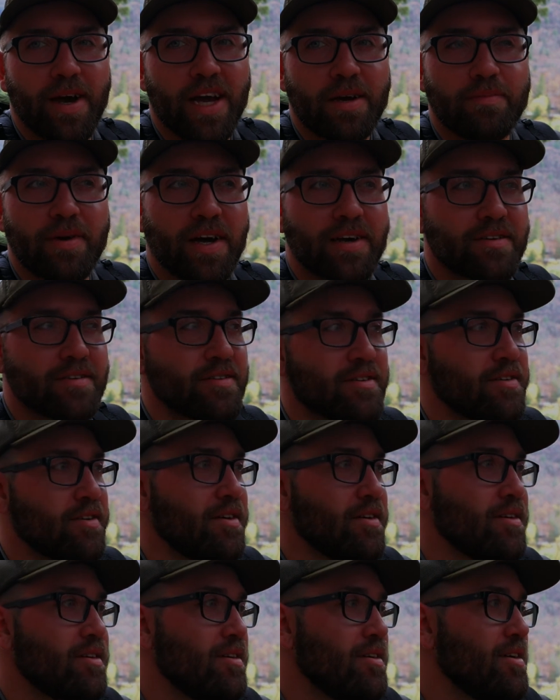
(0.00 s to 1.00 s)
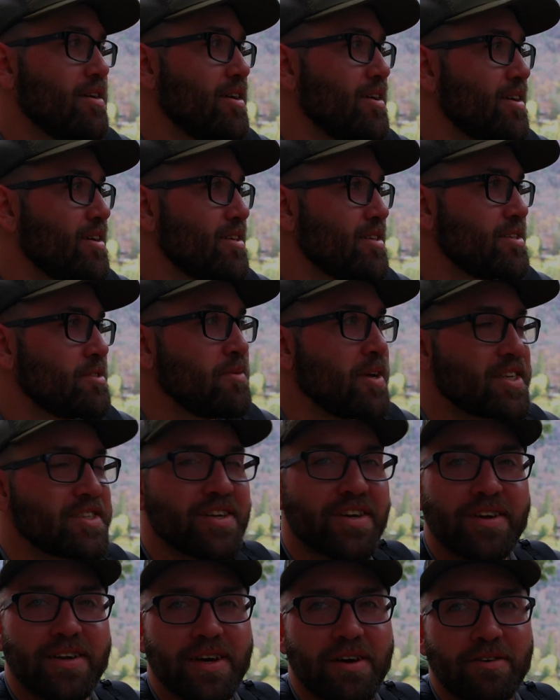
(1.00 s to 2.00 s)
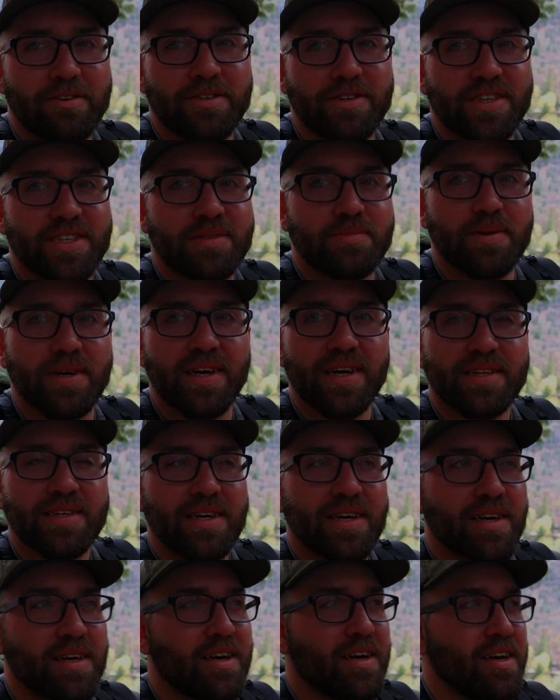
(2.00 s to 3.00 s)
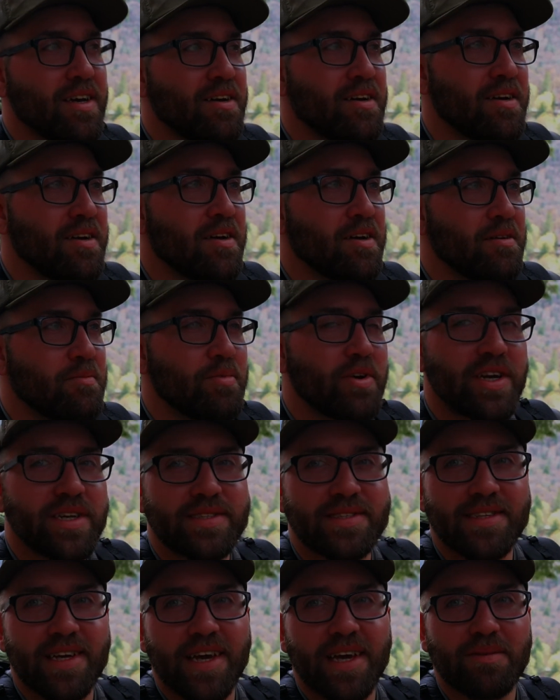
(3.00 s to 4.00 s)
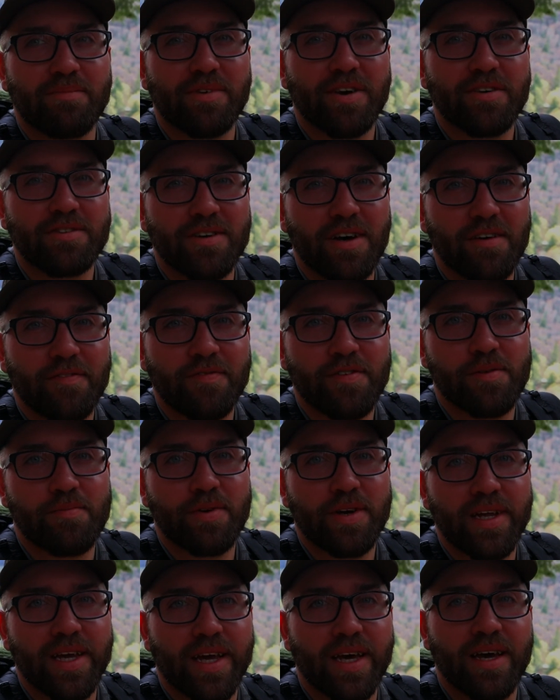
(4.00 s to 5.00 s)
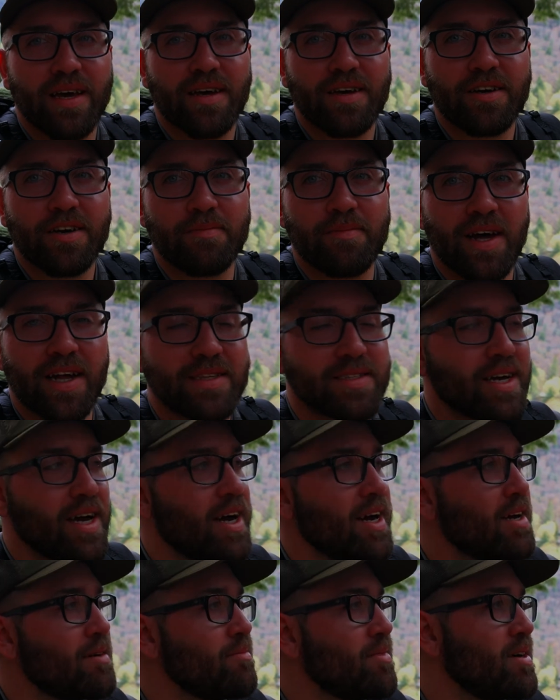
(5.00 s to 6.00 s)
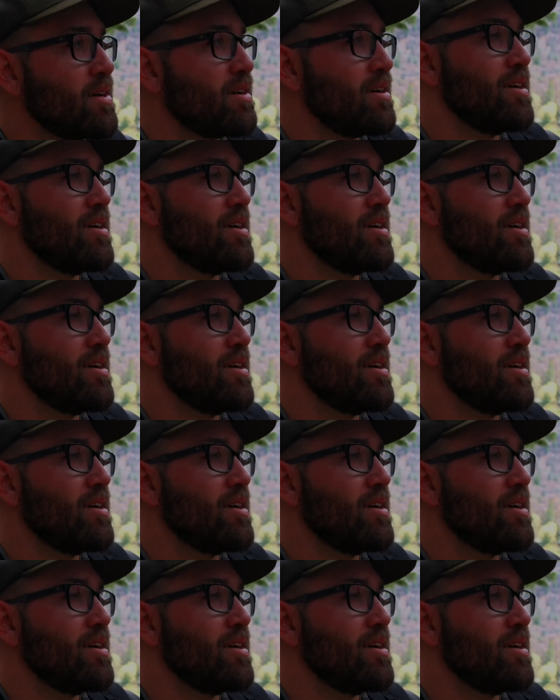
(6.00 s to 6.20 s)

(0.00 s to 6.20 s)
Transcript: a backpack on. Just make sure you know what to expect. Pretty steep, goes on for a pretty good amount of time.